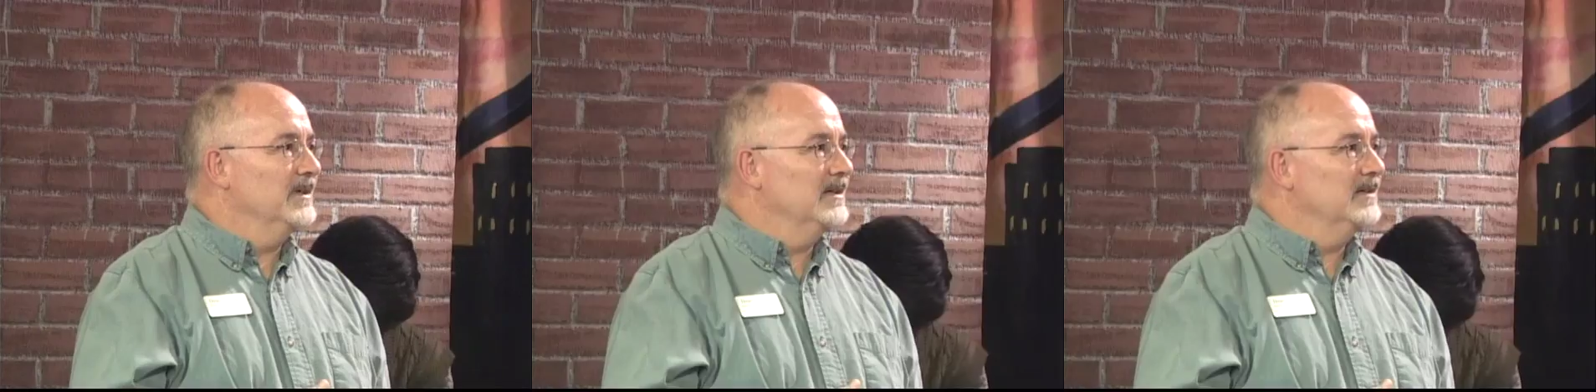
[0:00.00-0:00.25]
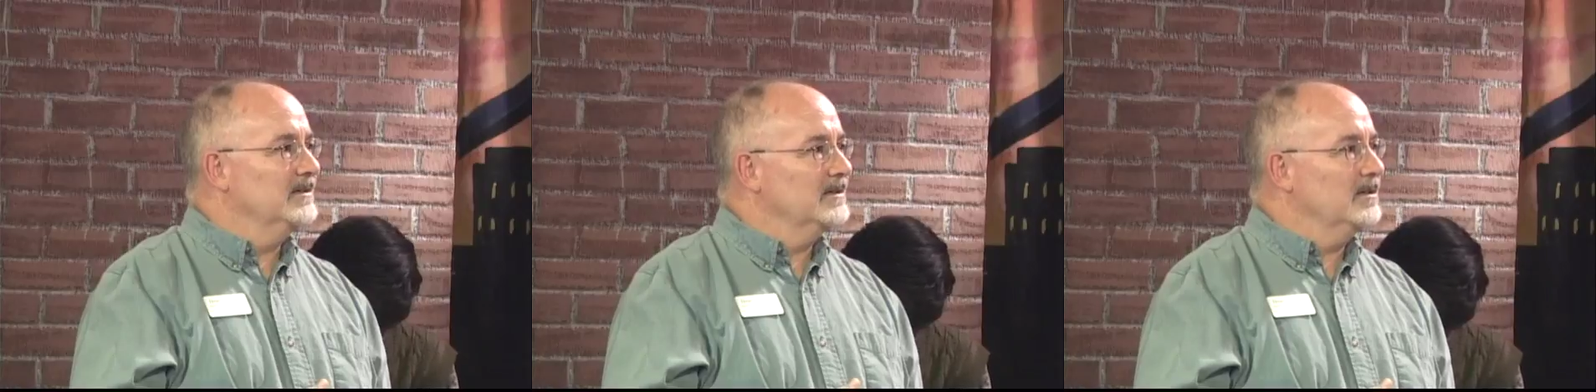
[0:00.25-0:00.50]

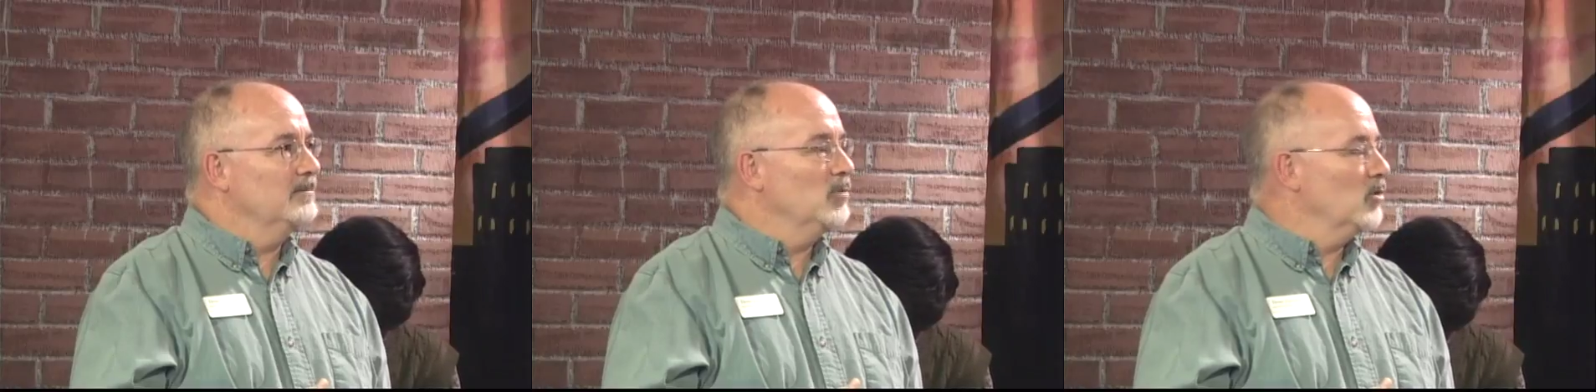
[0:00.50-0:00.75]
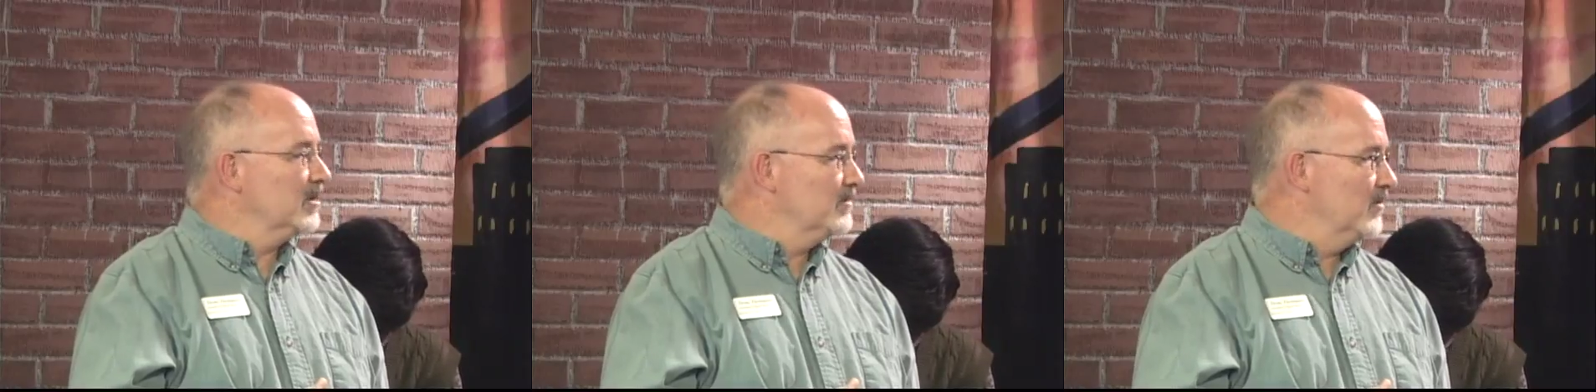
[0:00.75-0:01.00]
uh, you know,
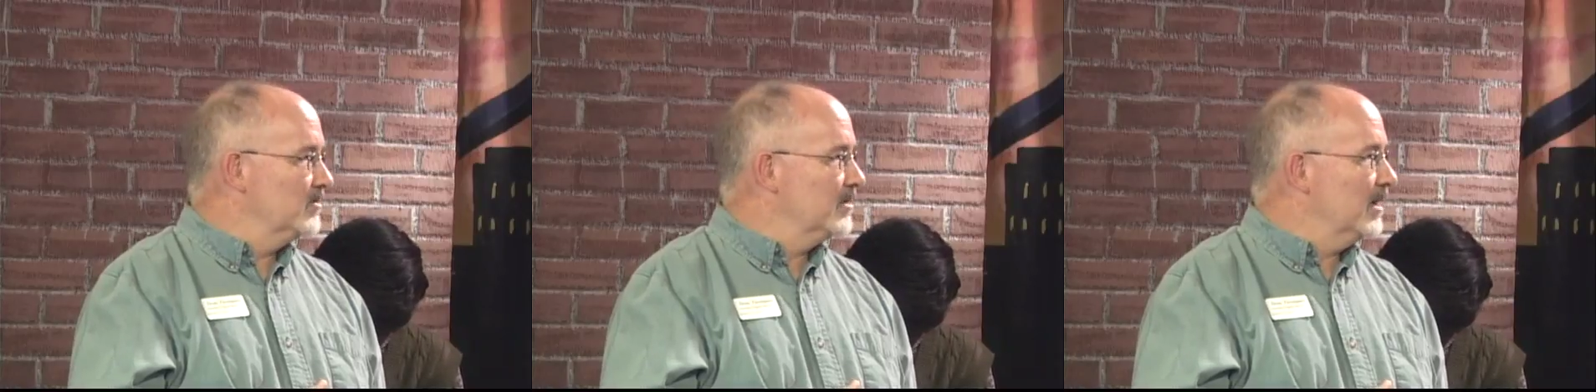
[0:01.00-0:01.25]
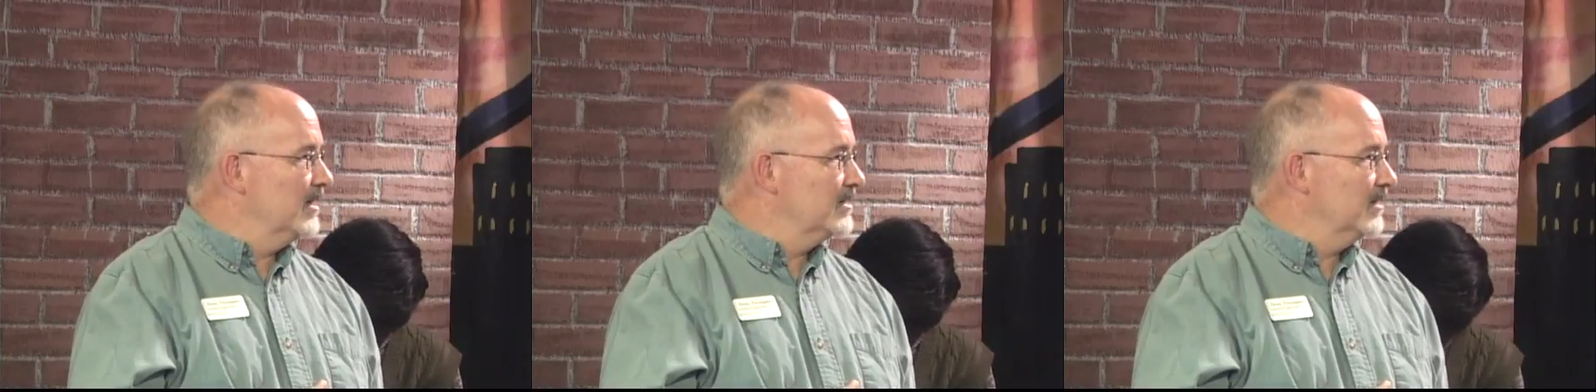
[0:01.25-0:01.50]
more exposure to
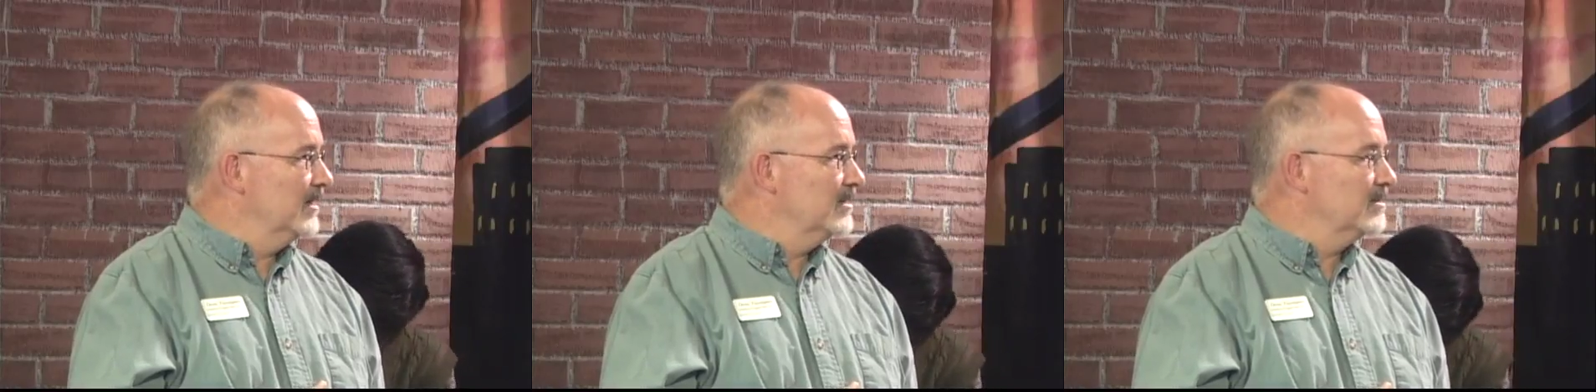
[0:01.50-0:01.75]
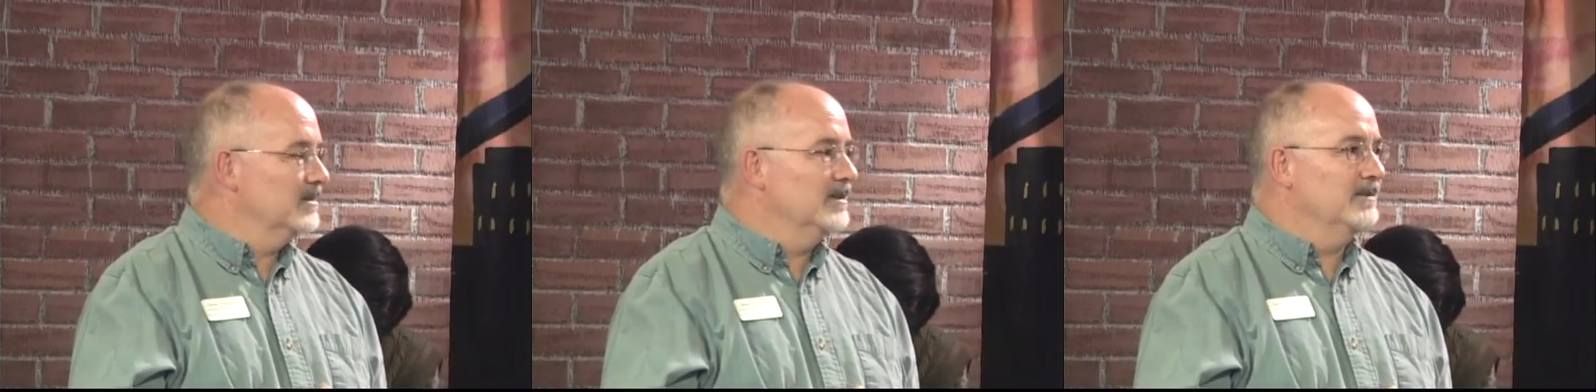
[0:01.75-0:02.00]
isolation,